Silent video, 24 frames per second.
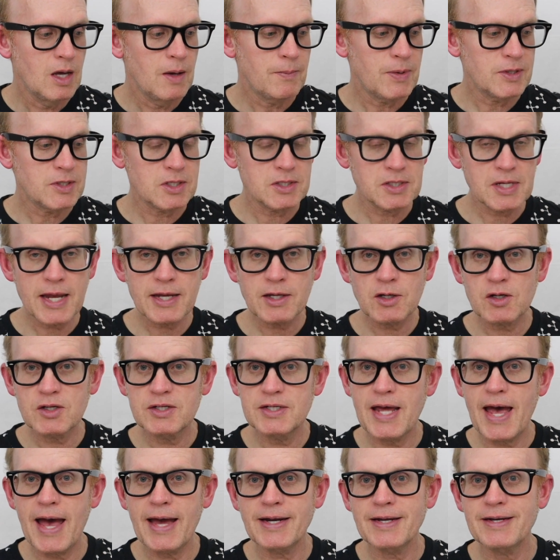But to take your
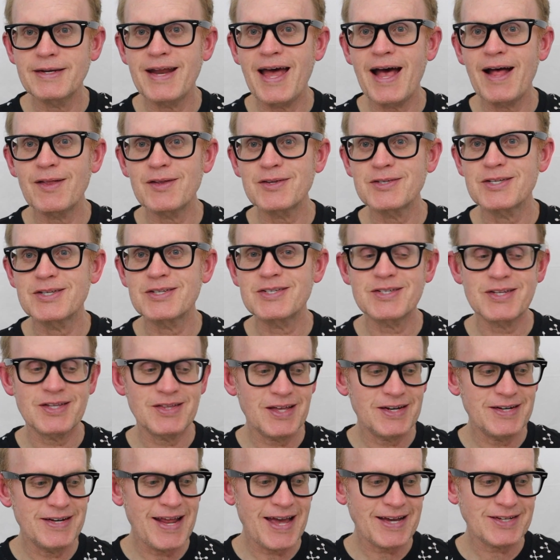data analysis to
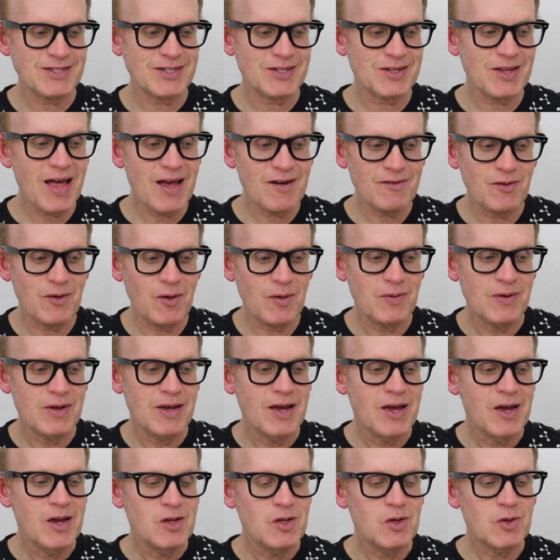the next level,
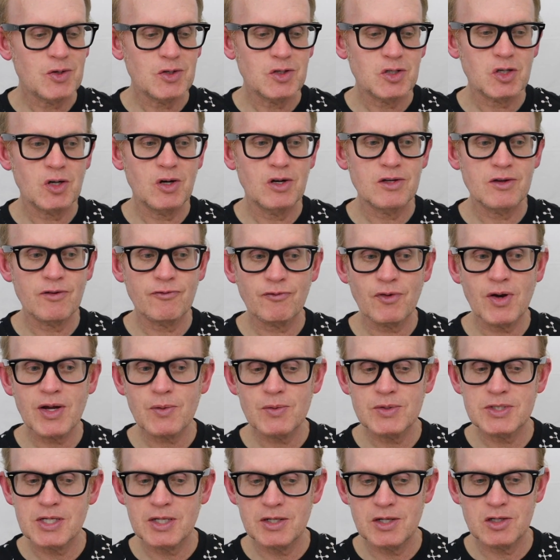you can turn your
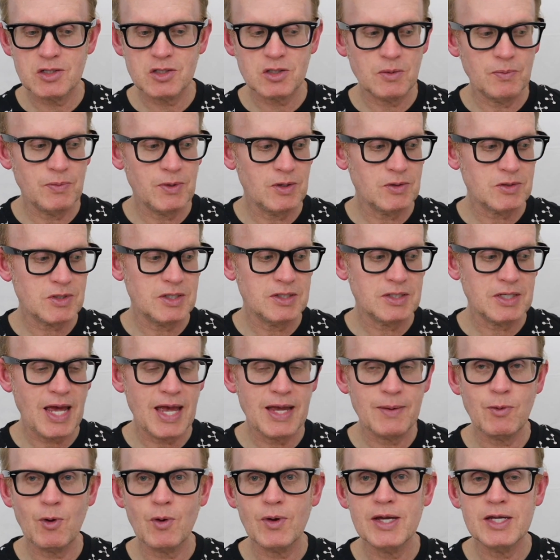frequency distribution
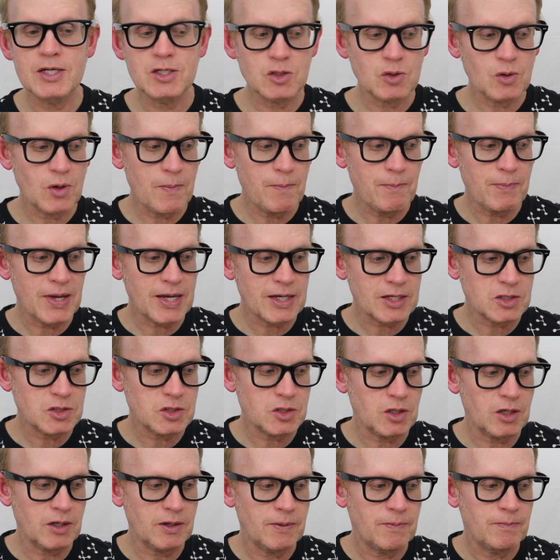table into a
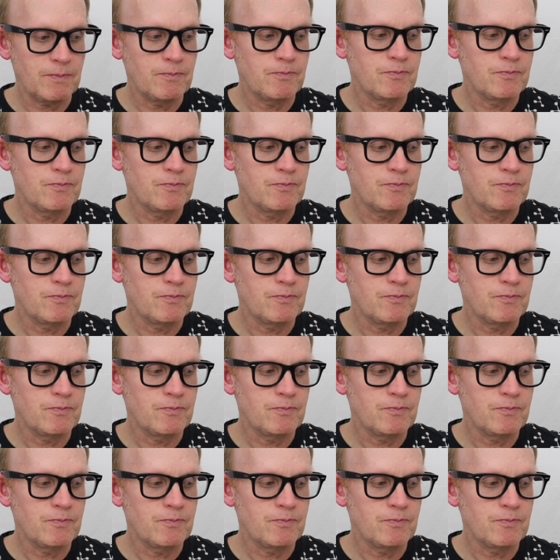picture.